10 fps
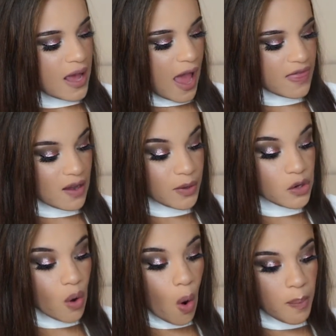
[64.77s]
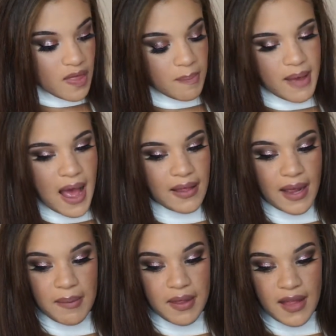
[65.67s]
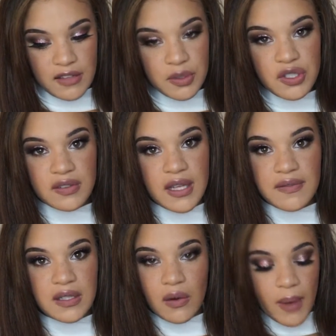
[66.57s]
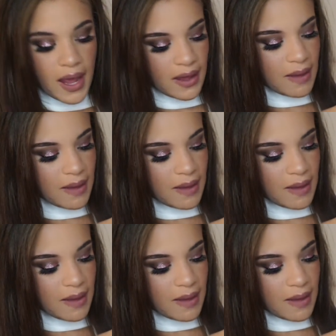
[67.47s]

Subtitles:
And then when you open the palette, I mean, that's what just gives it away.